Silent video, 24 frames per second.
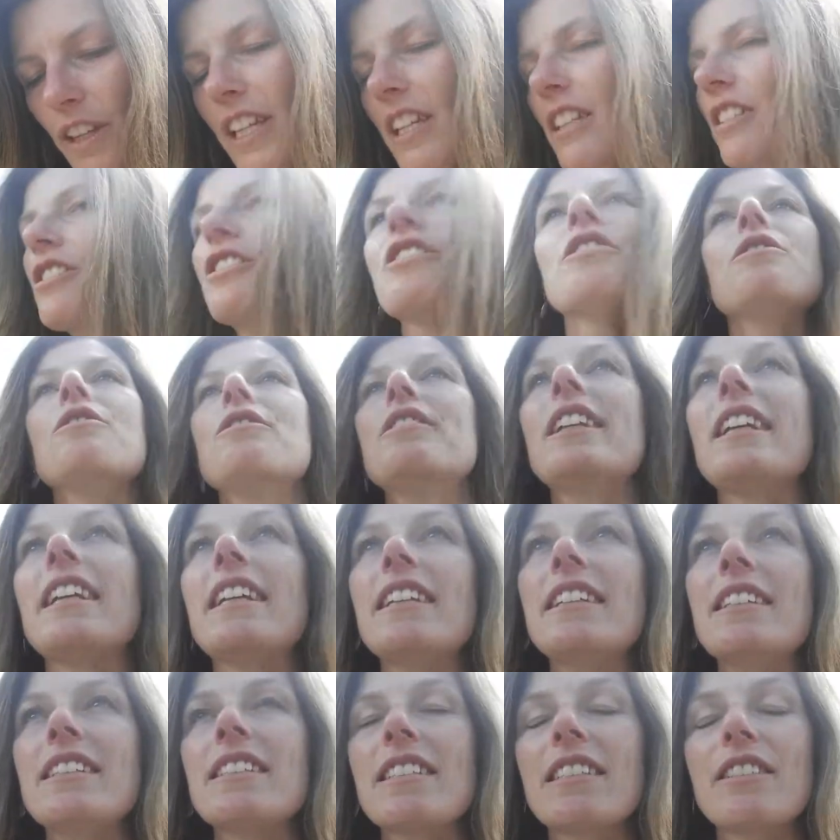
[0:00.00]
can tune
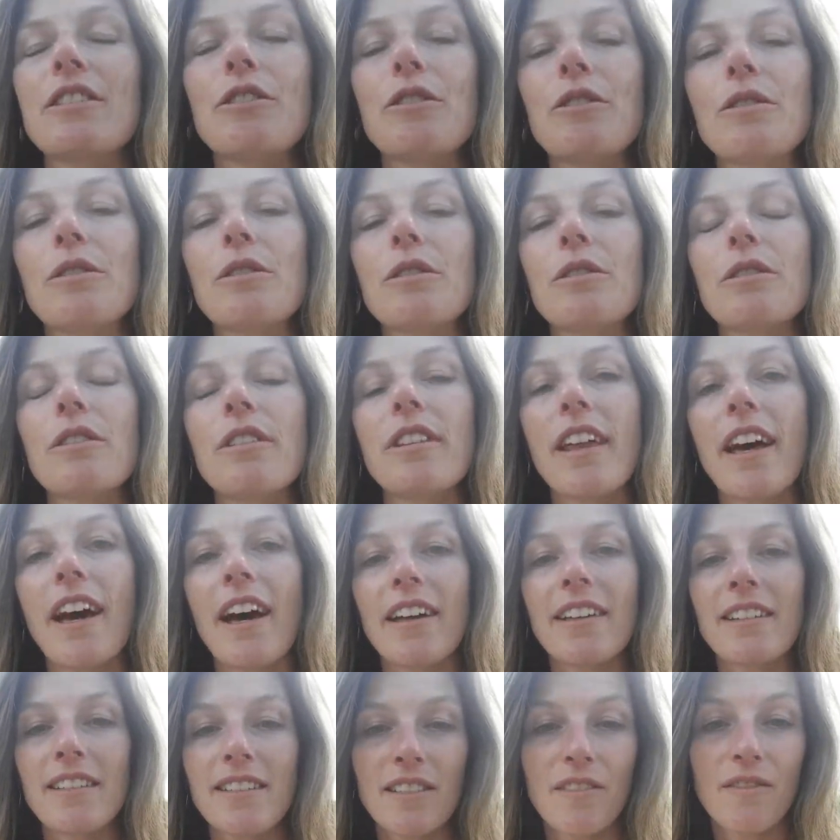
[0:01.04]
into
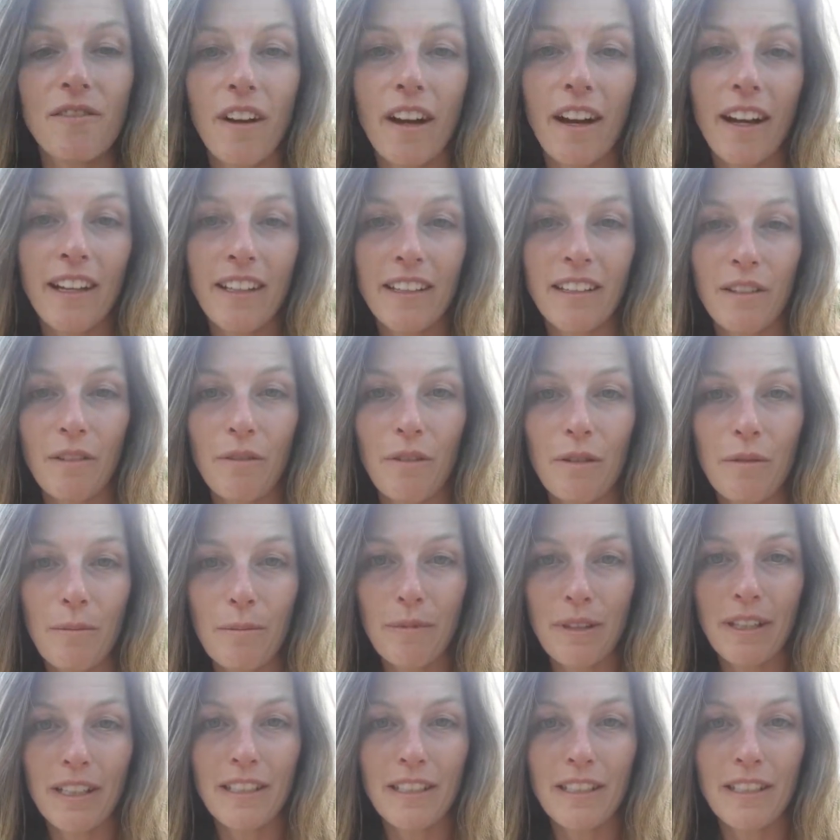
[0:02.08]
that divine that we've